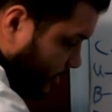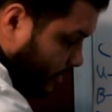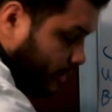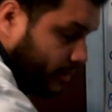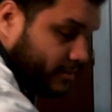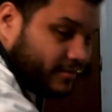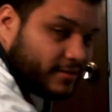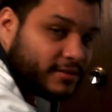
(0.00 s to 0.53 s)
And
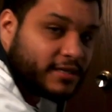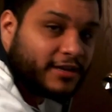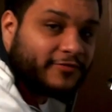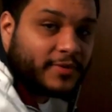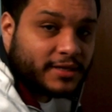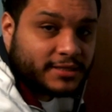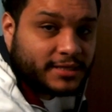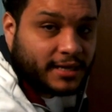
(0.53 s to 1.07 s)
just give me a
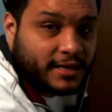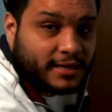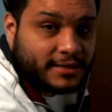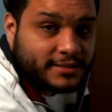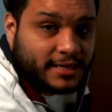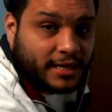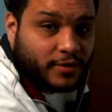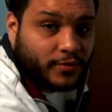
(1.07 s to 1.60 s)
second because
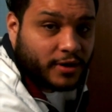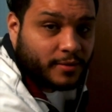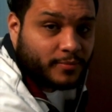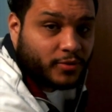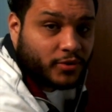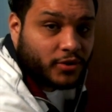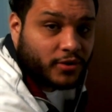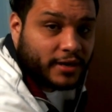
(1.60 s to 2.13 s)
I don't want to bore
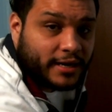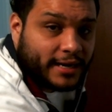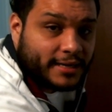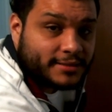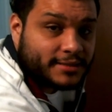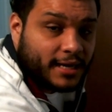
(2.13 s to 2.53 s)
you guys